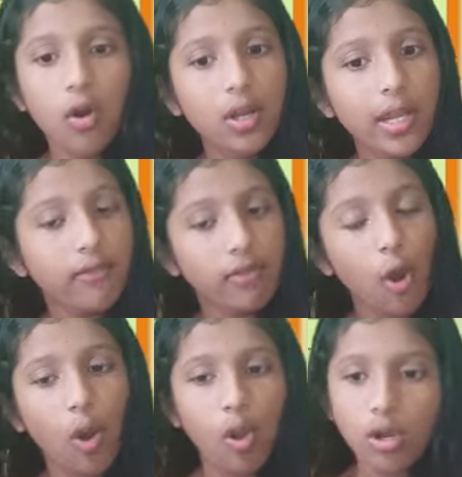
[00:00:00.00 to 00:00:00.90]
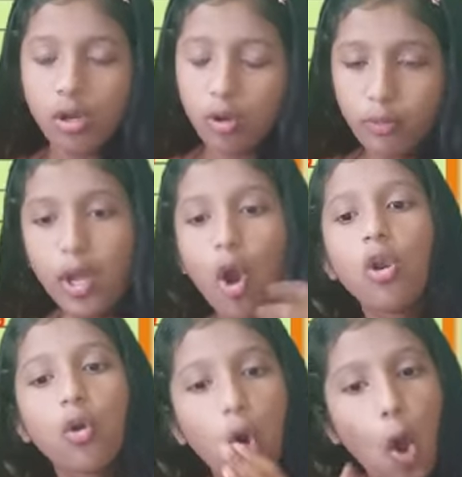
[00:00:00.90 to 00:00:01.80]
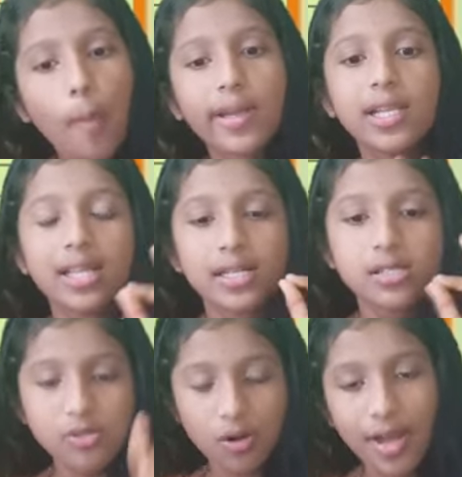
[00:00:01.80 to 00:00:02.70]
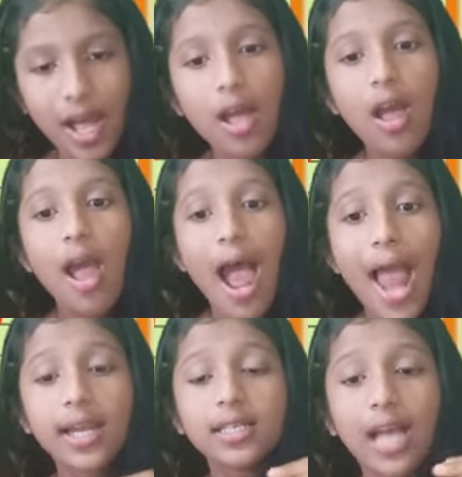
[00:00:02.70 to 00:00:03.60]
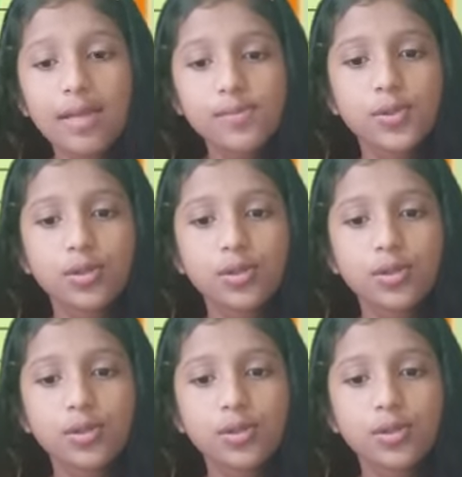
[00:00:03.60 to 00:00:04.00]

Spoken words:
Okay, we all know commonly that is nona, and it comes.